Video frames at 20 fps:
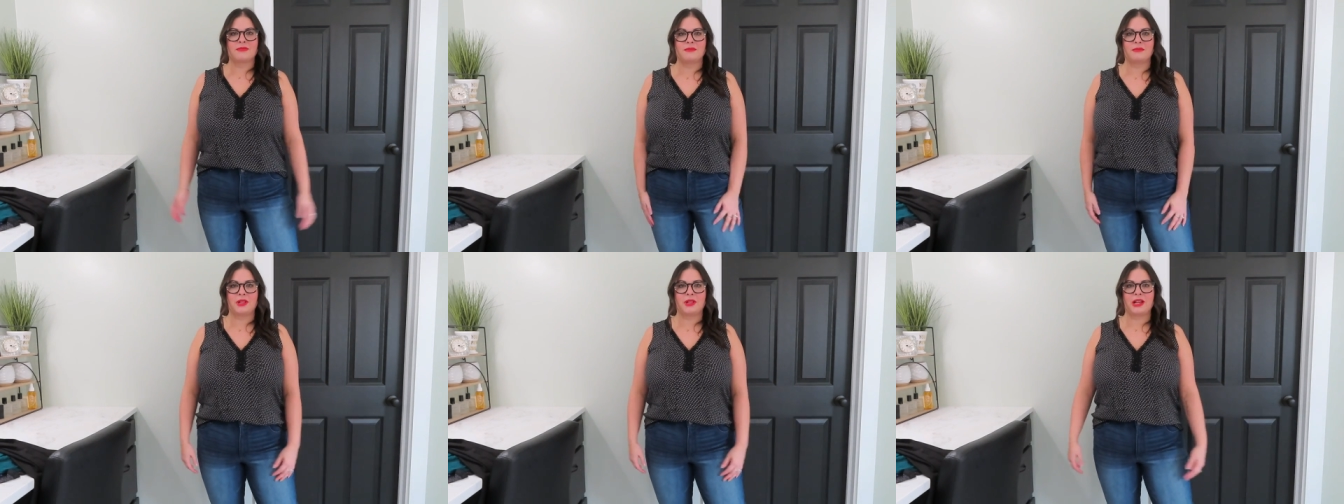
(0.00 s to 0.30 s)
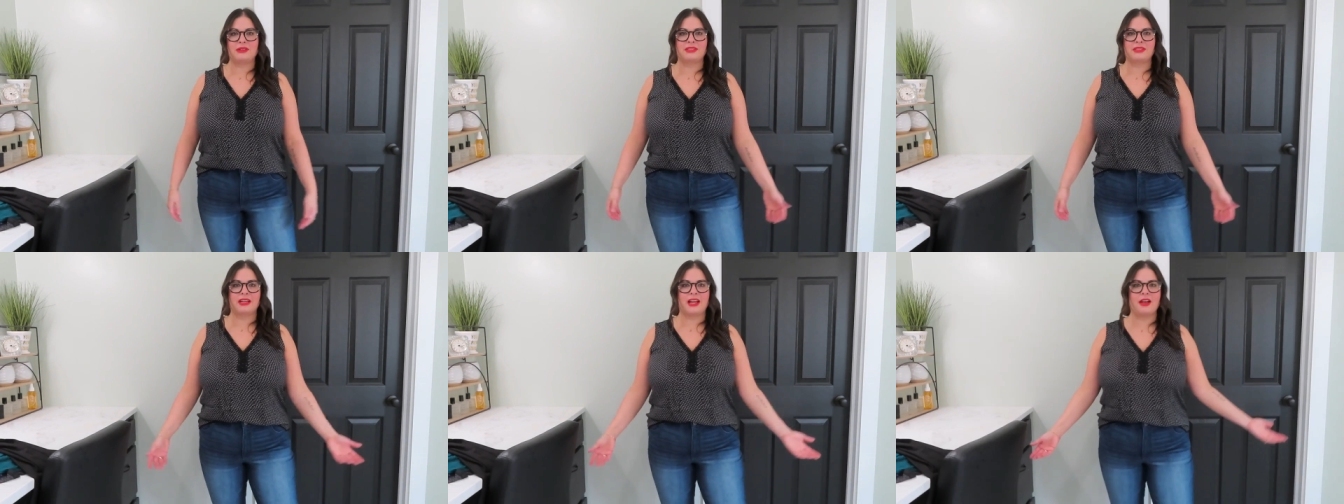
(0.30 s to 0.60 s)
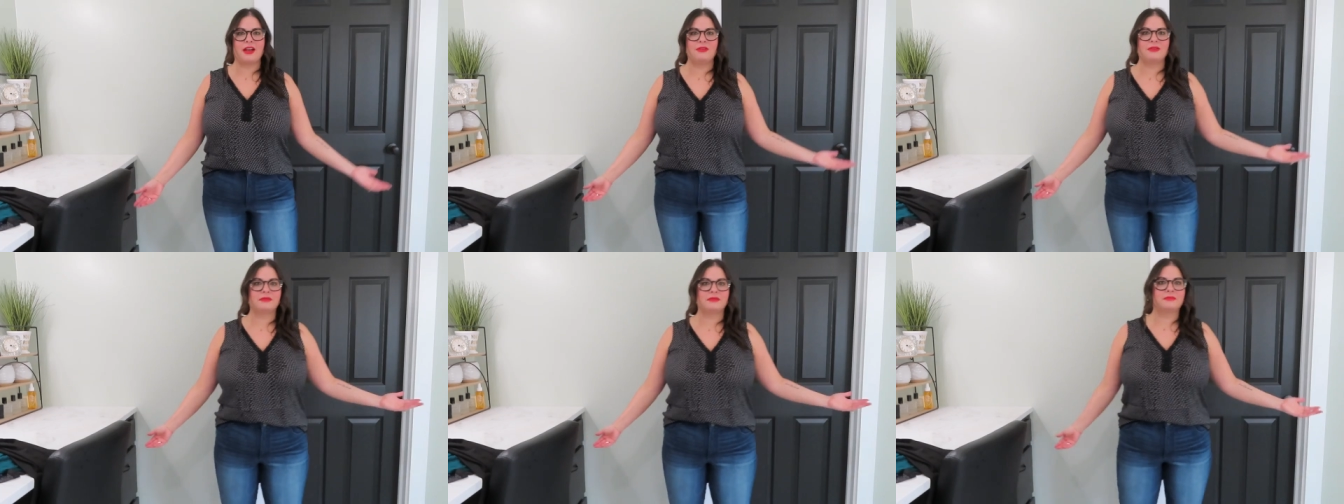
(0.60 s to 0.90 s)
Blouse it
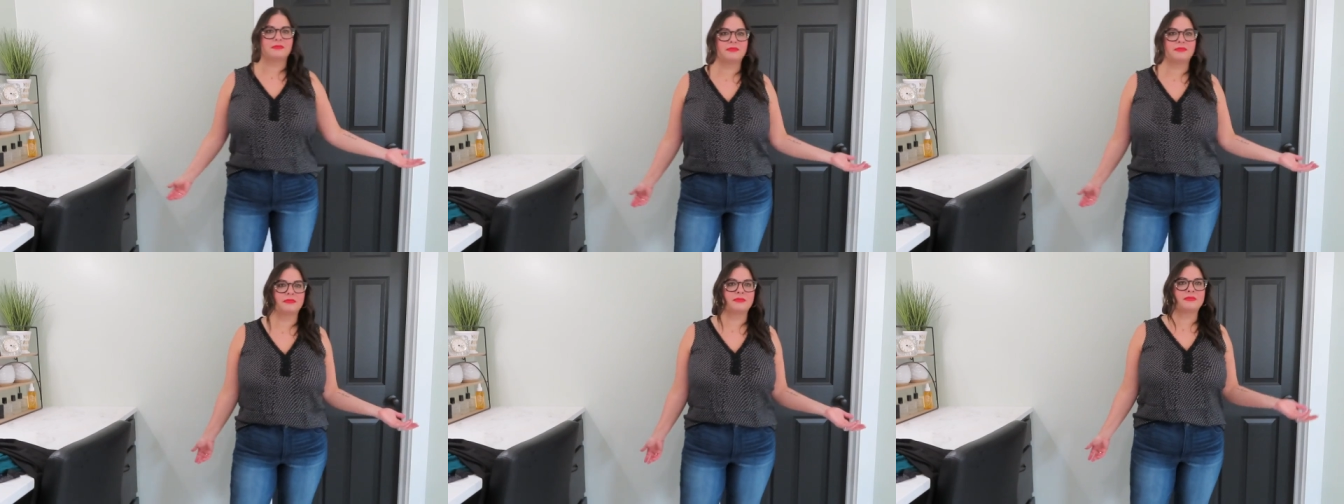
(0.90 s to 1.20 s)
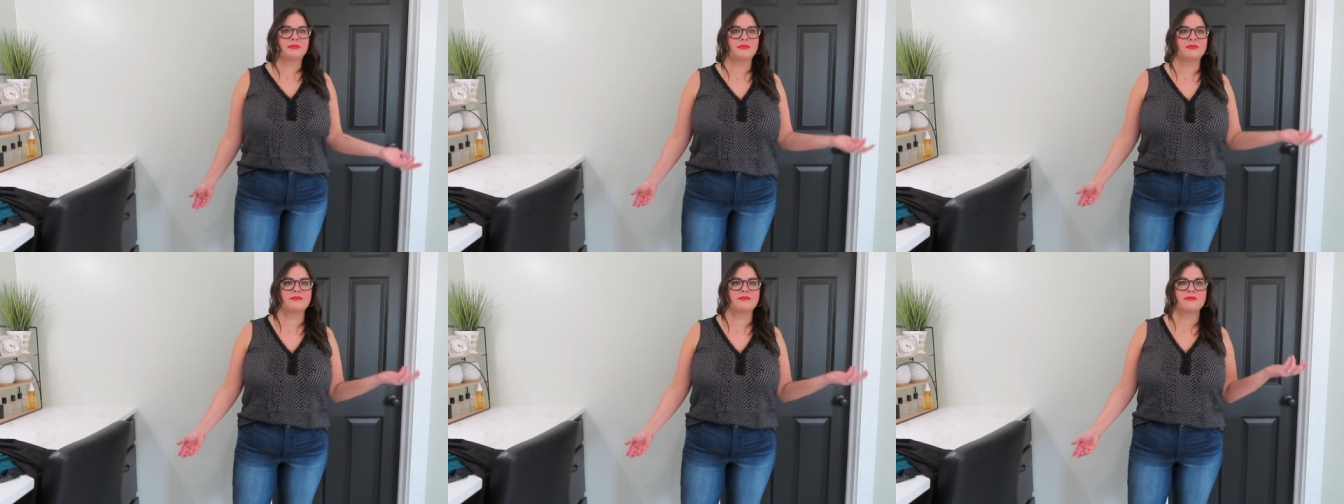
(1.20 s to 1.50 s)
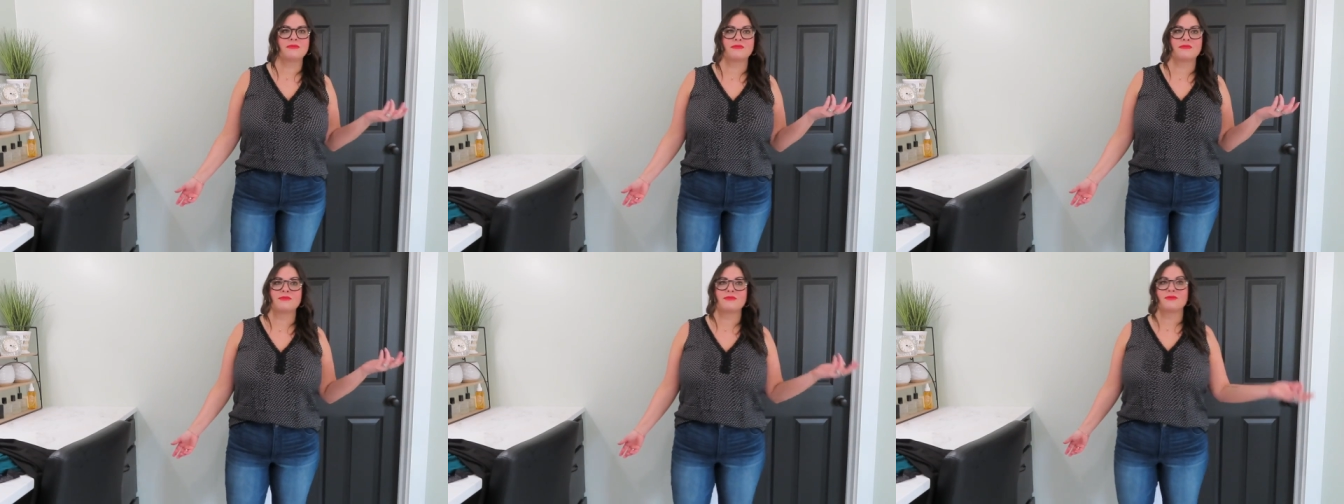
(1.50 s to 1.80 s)
out.
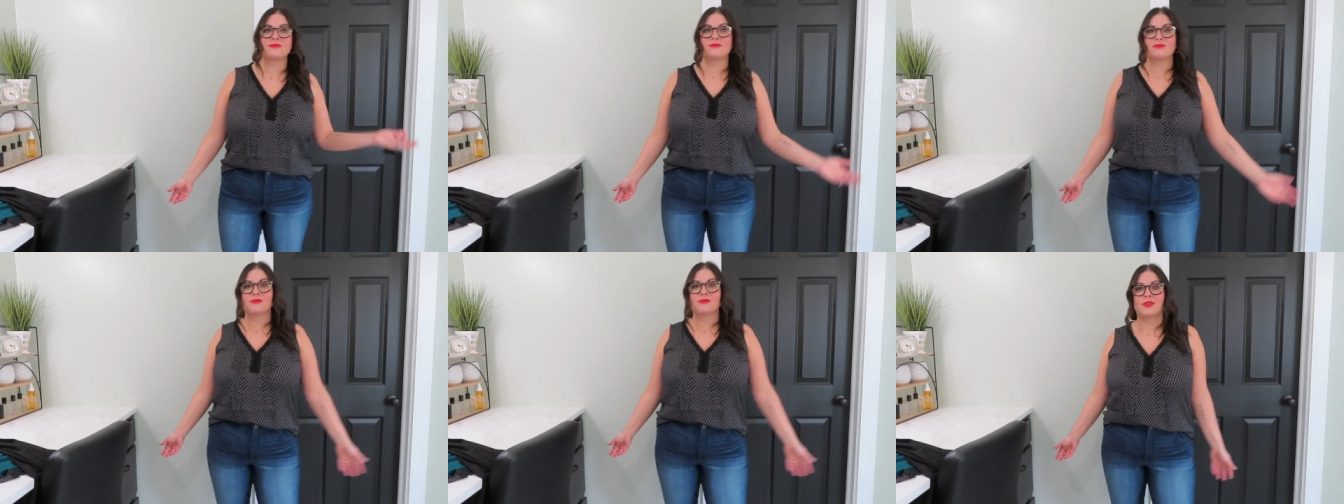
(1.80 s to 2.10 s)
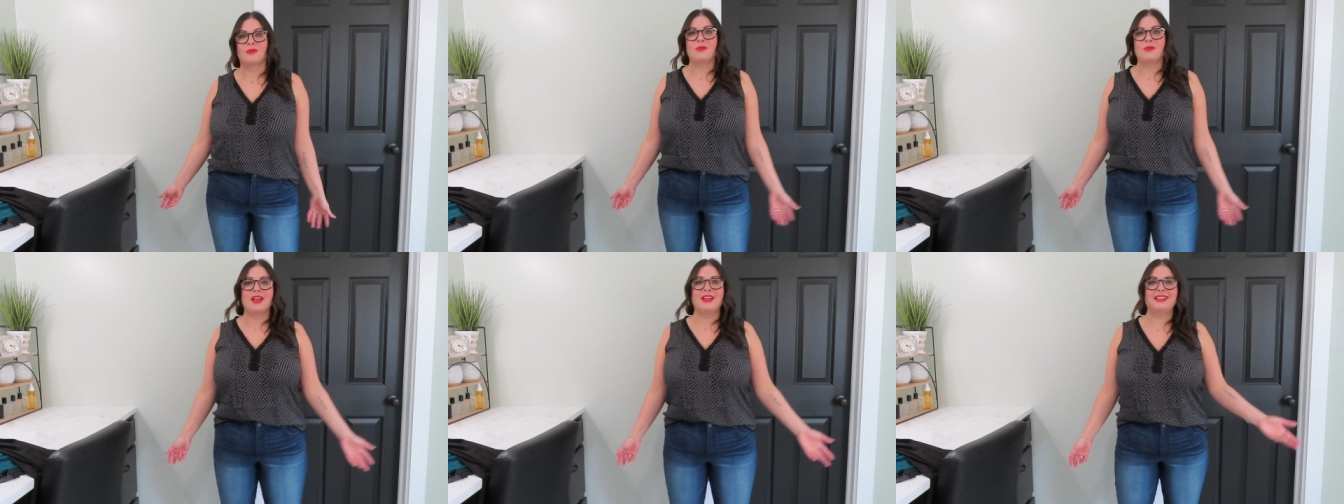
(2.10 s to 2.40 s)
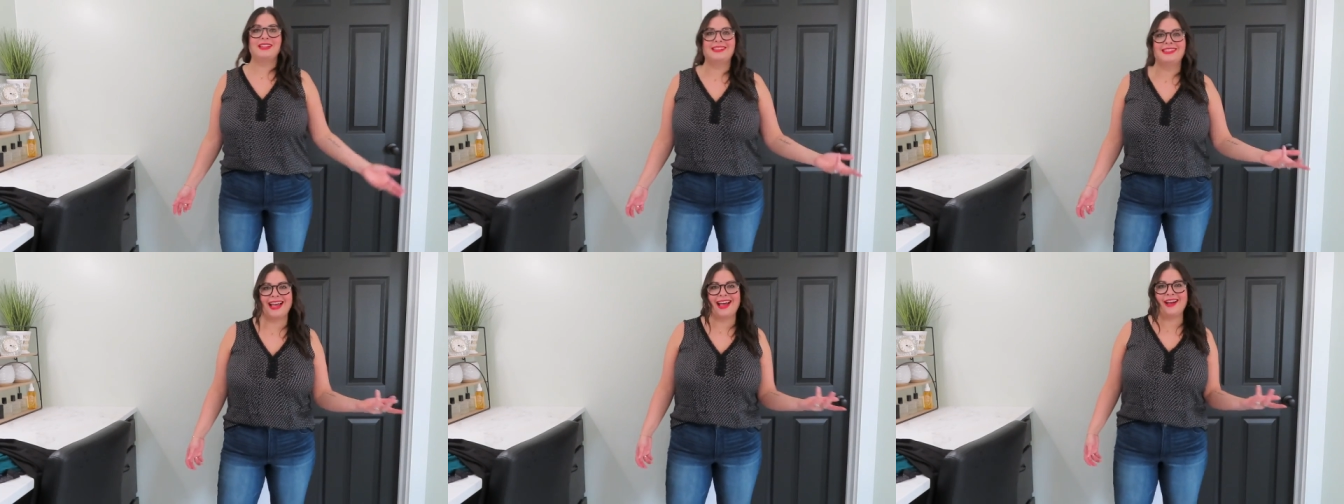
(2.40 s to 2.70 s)
When
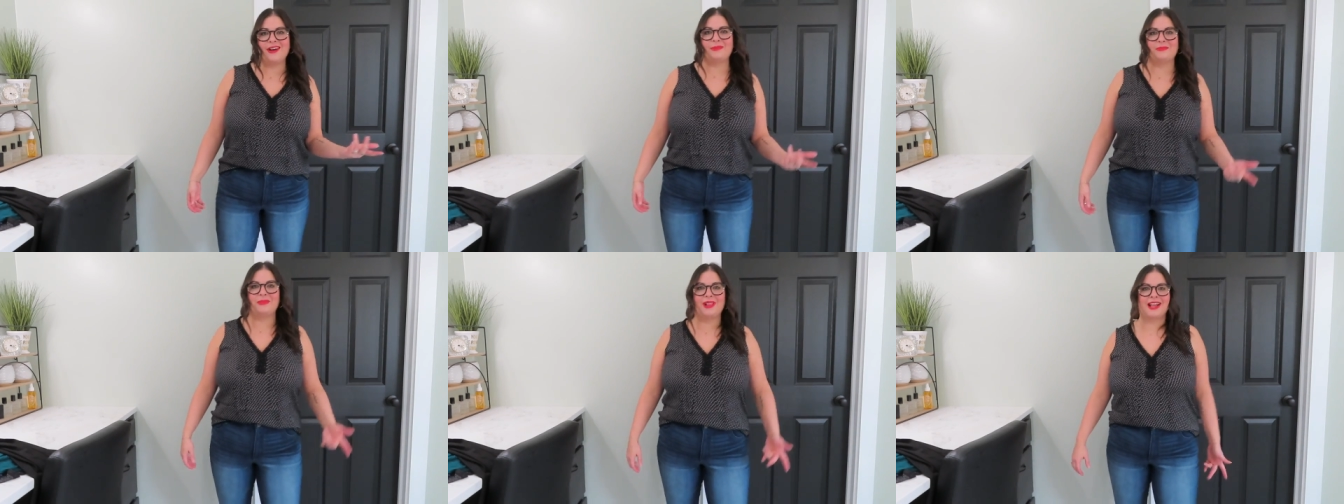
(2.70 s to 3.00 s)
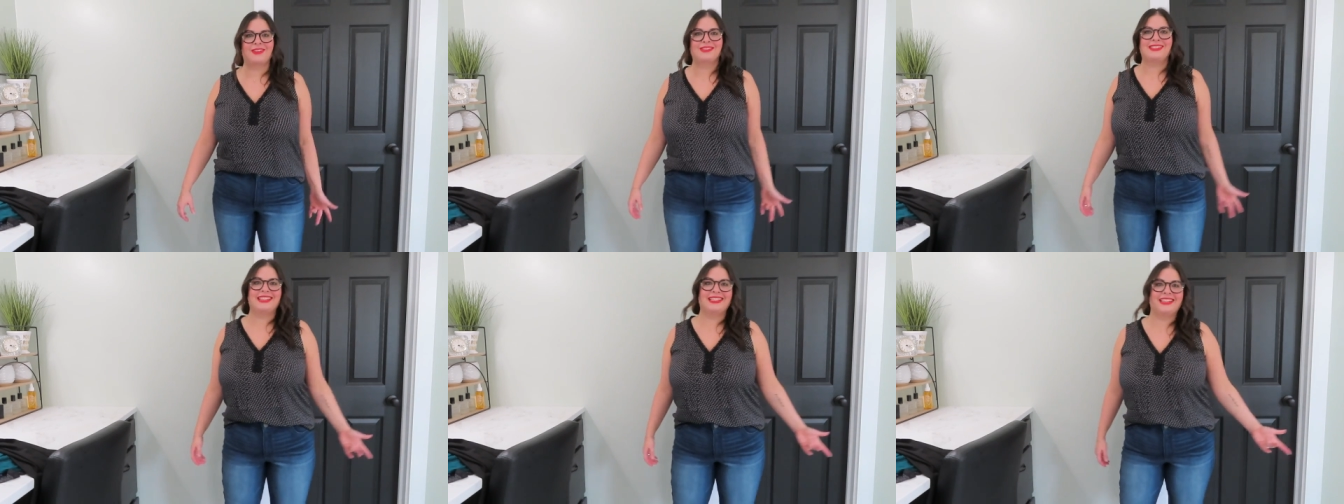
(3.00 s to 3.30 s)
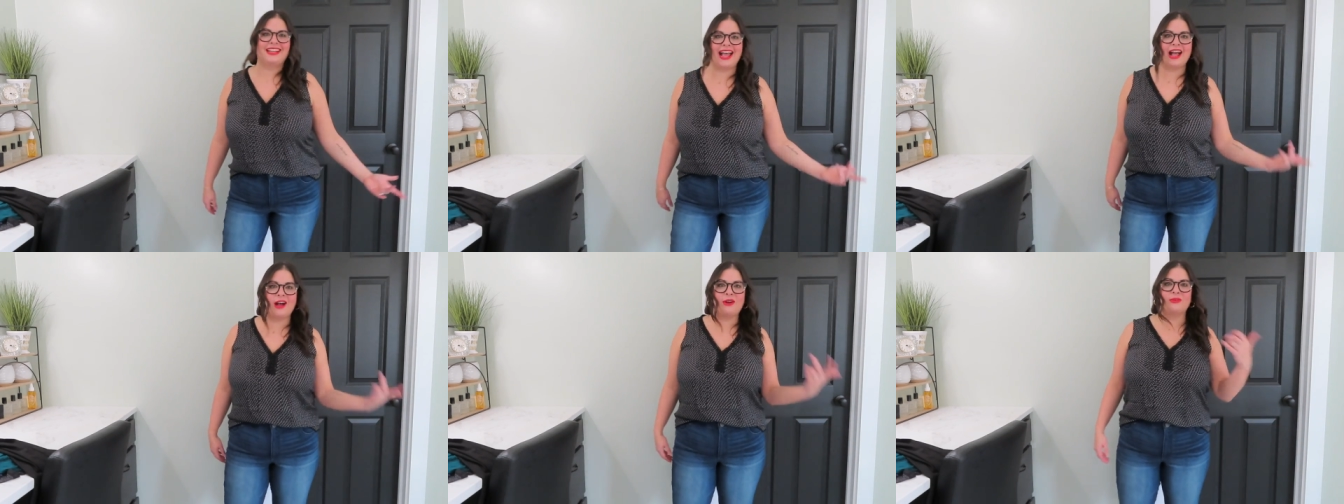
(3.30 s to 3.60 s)
in doubt, blouse
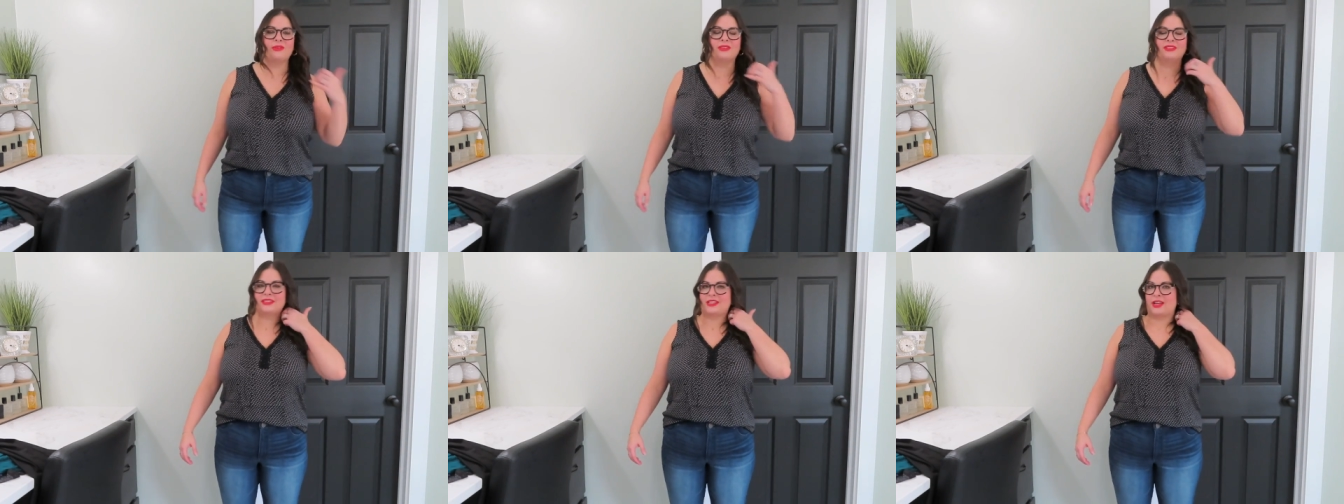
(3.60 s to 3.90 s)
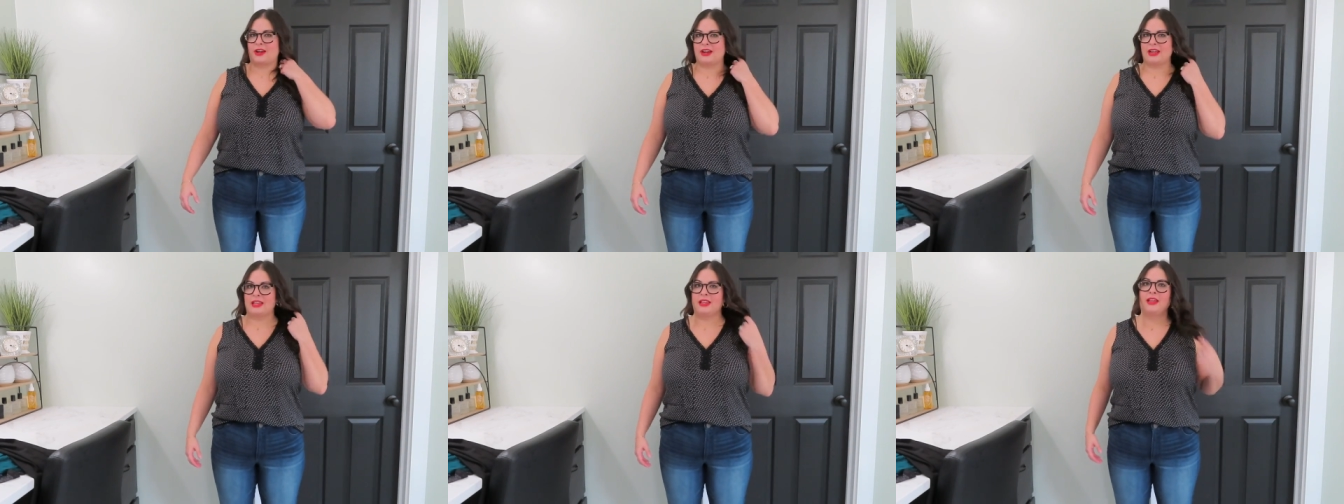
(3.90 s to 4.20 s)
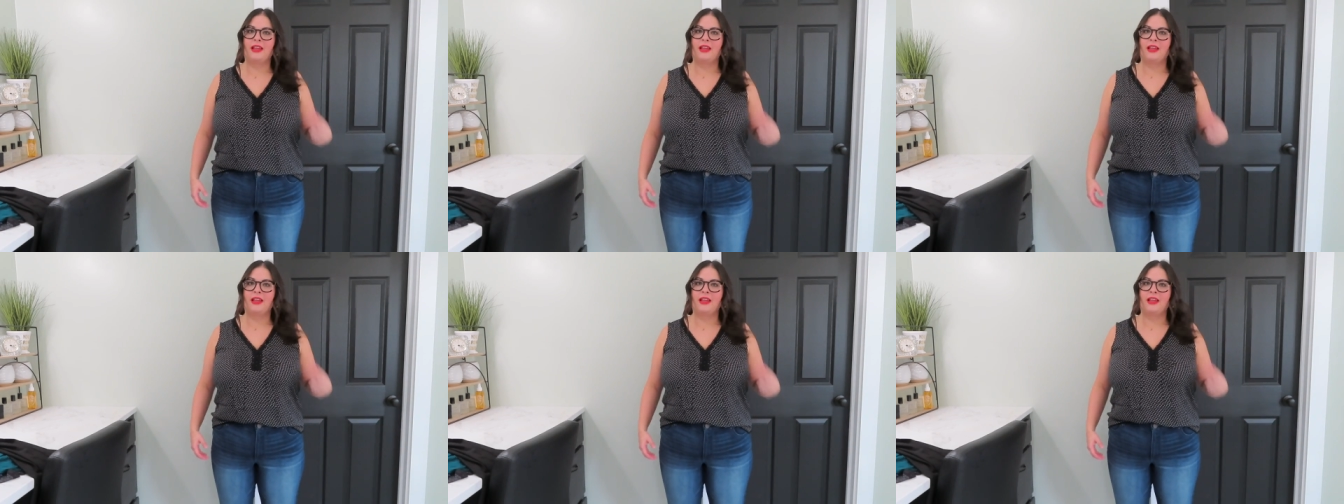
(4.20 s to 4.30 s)
it out. Sorry.